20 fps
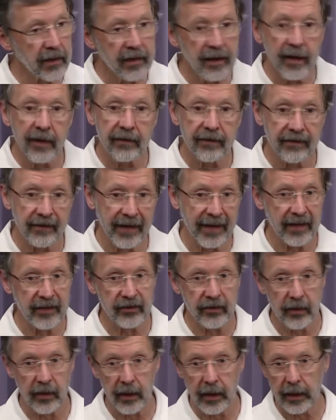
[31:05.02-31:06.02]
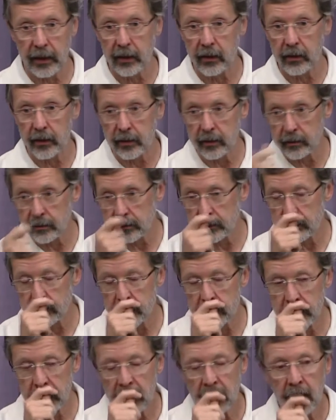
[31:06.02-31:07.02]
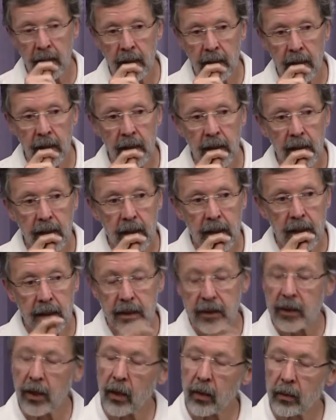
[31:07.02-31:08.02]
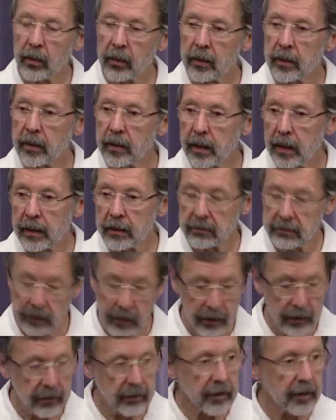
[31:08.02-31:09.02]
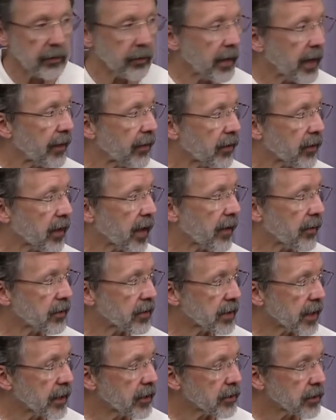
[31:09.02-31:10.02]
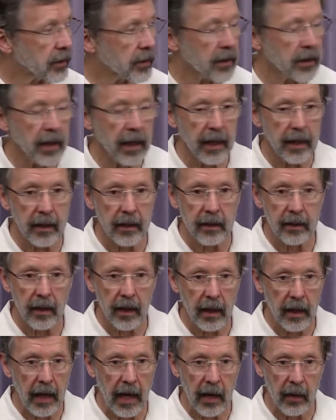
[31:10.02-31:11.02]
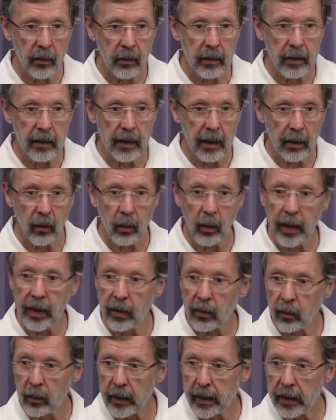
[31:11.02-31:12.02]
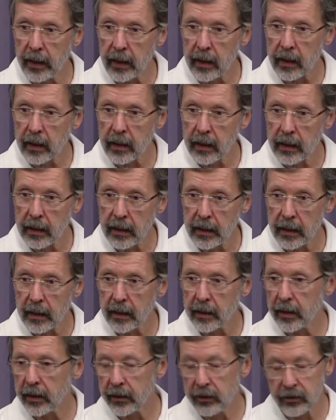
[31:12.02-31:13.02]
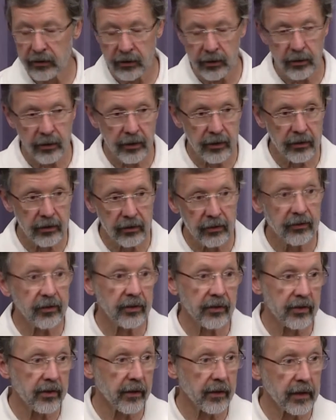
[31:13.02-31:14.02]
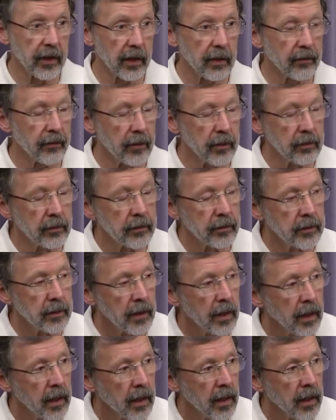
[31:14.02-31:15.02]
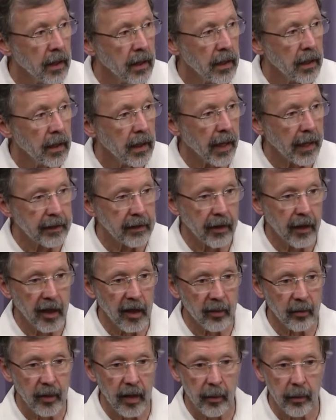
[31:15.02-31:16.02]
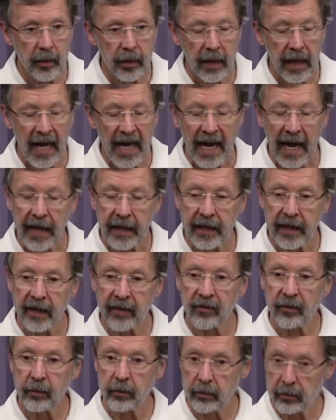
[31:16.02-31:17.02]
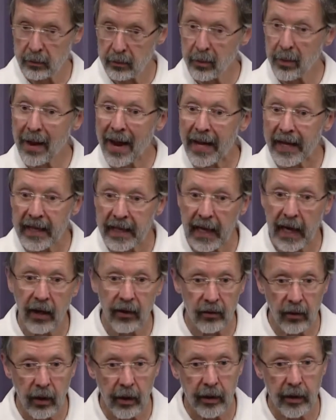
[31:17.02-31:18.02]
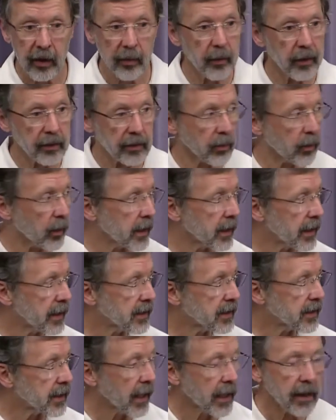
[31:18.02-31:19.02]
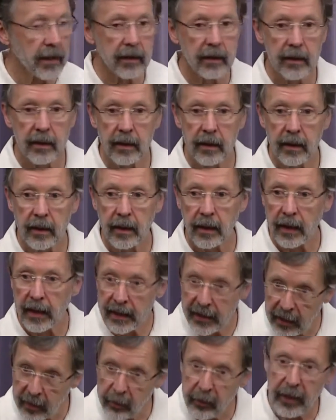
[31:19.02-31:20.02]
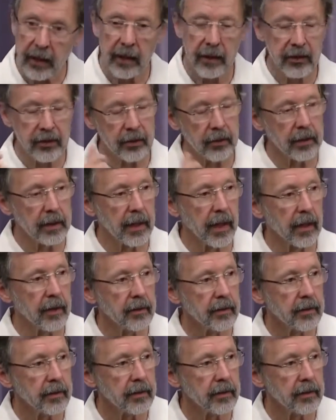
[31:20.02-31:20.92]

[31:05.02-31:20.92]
think faster than I could. So, you know, we end the conversation, and I would then wait a week, and, and usually, usually this is on the telephone. I'd call him up, and I'd give my counter-argument to what he had said, and he'd immediately shoot it down.